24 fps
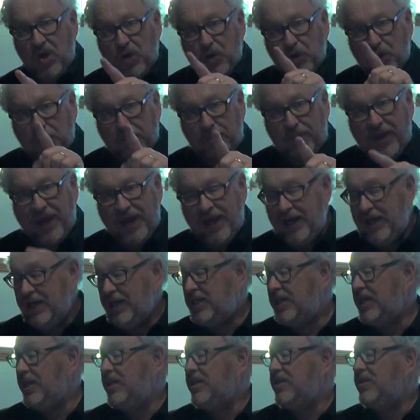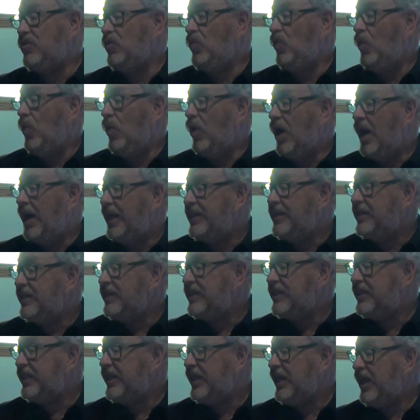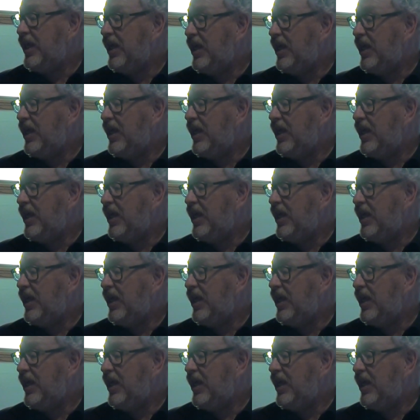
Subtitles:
her penitent ones